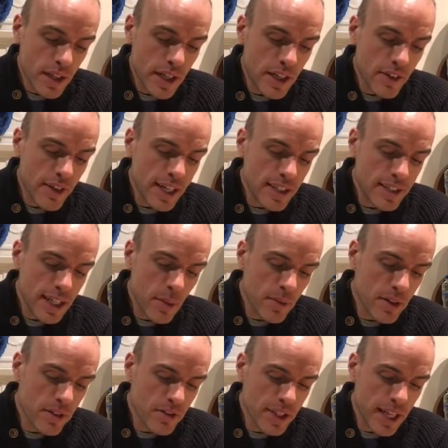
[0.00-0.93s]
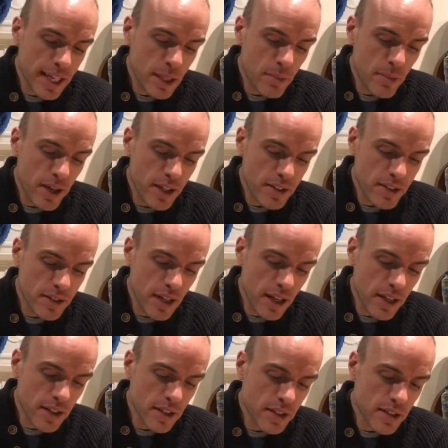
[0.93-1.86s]
In the great assembly of saintly
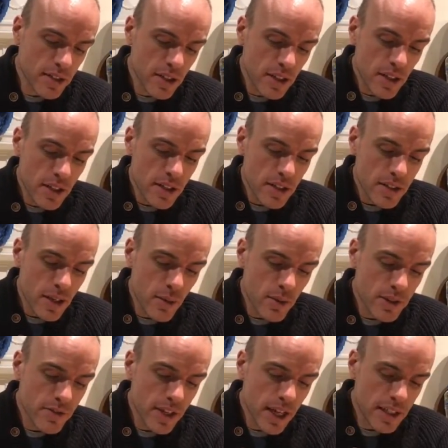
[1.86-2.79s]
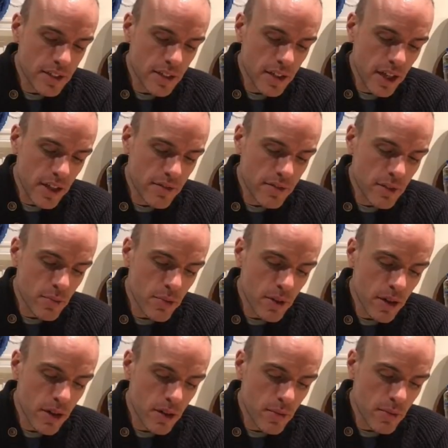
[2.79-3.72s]
personalities, there was Vyasadeva the
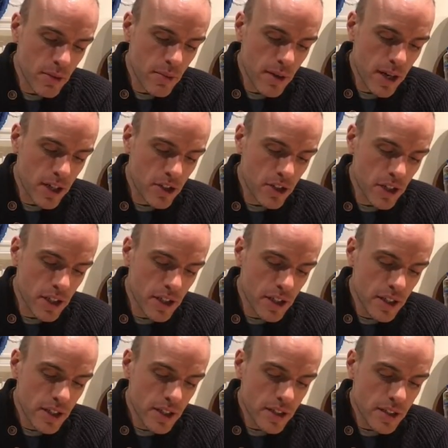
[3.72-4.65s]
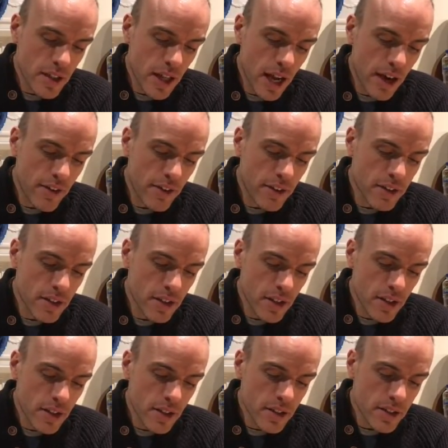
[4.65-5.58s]
Brahmarshi, Narad
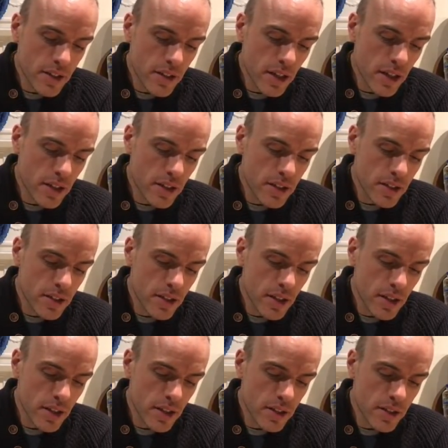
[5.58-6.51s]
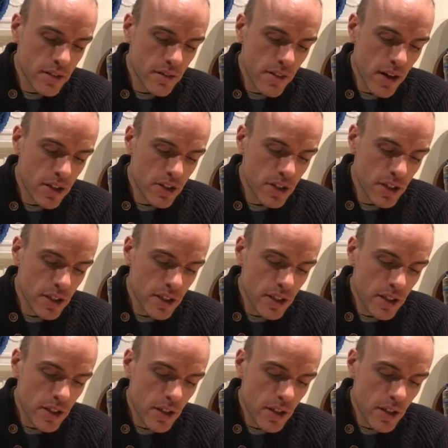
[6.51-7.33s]
the Varshi,